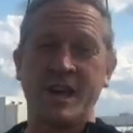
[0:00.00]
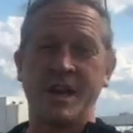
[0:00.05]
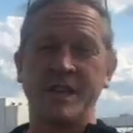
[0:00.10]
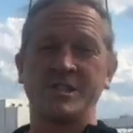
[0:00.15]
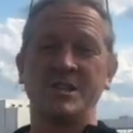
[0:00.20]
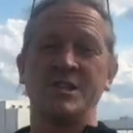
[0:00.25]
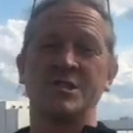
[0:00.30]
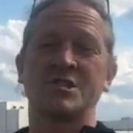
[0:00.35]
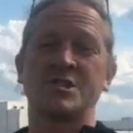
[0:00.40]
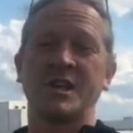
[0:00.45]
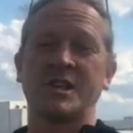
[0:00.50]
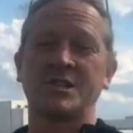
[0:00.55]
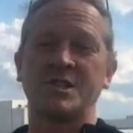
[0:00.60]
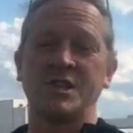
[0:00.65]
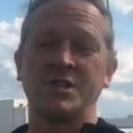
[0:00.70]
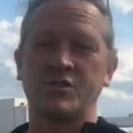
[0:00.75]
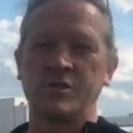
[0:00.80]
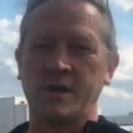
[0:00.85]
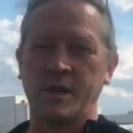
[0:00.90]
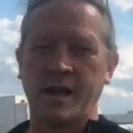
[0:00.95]

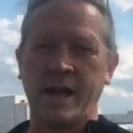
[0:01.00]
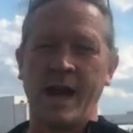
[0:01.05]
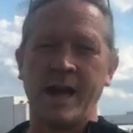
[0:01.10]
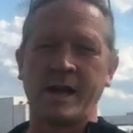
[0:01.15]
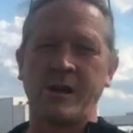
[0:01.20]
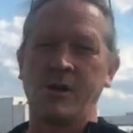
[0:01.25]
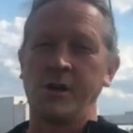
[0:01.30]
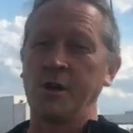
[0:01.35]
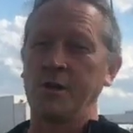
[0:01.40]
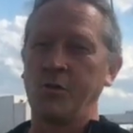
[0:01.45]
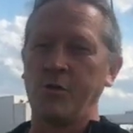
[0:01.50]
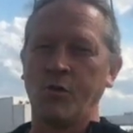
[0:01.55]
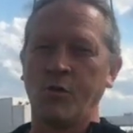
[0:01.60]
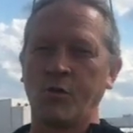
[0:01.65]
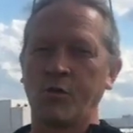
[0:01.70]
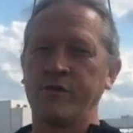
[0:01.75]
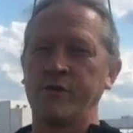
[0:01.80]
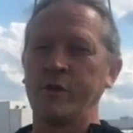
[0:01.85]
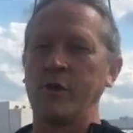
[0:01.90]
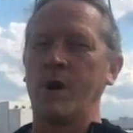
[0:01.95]
1960s, a guy called
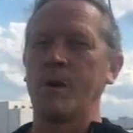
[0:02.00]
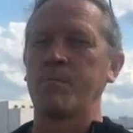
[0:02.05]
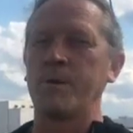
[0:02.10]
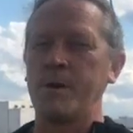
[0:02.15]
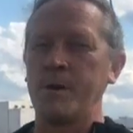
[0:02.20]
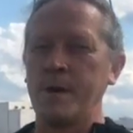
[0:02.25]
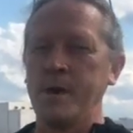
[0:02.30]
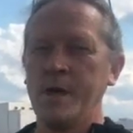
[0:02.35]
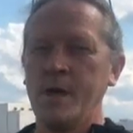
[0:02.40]
Orville Hubbard,